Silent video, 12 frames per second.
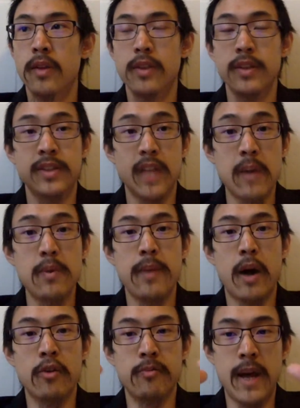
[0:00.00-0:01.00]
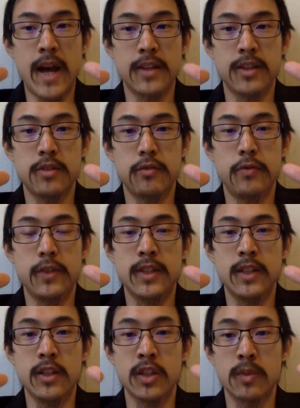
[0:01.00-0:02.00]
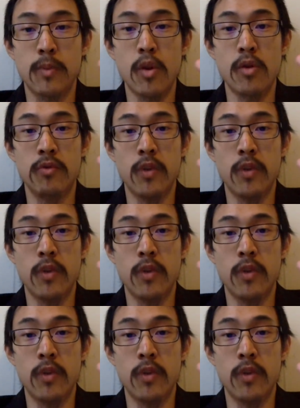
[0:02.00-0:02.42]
The same amount of mass fits in a smaller